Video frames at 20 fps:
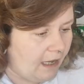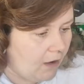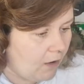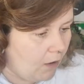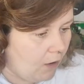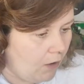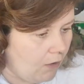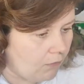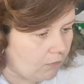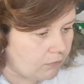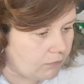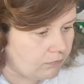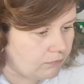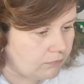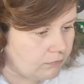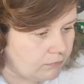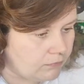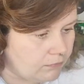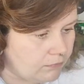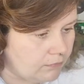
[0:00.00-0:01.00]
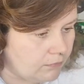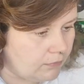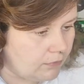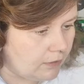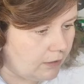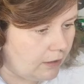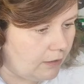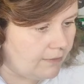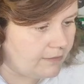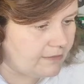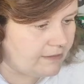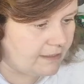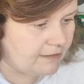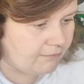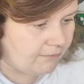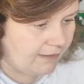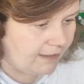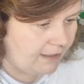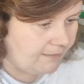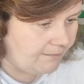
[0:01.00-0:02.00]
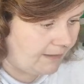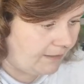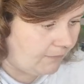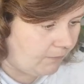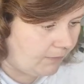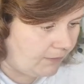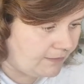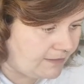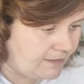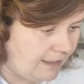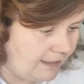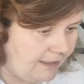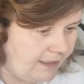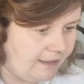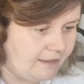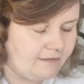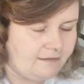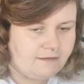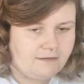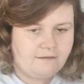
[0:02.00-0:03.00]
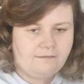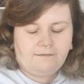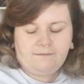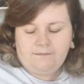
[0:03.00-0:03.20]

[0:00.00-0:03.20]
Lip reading: Oh, who is this ringing me? One second.